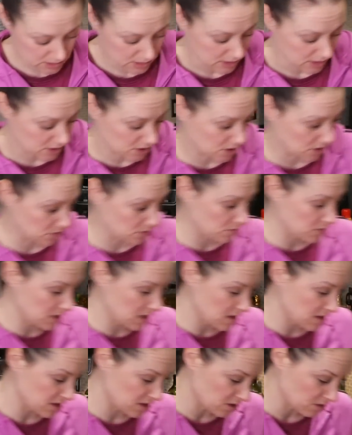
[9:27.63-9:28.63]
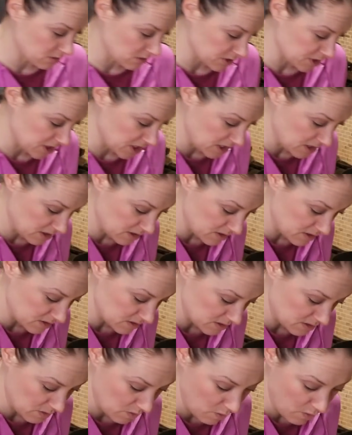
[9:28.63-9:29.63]
let's go with the
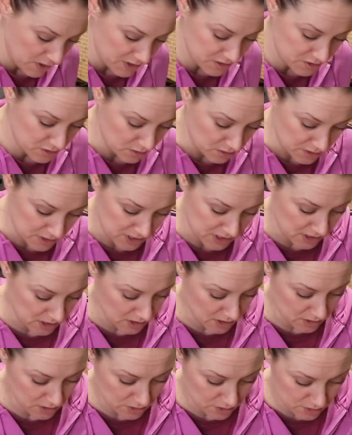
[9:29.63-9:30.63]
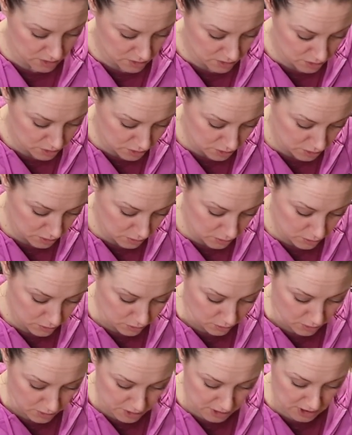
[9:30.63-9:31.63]
tortillas. 1 tortilla, 2
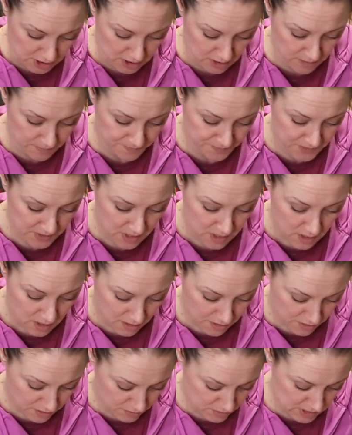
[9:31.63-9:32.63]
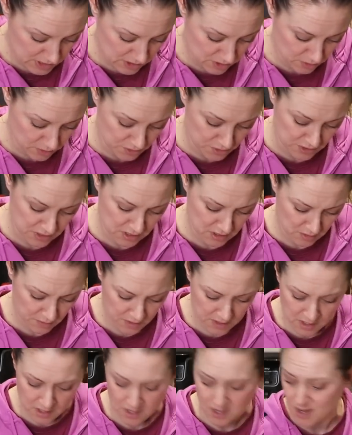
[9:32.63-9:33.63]
tortilla, 3 tortilla. You know
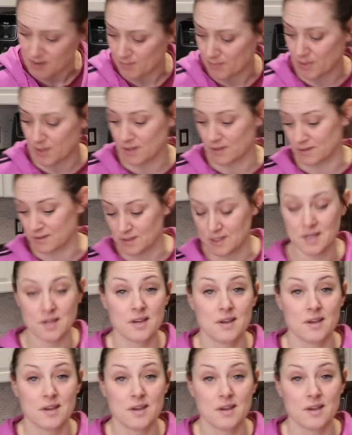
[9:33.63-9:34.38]
what? I'm getting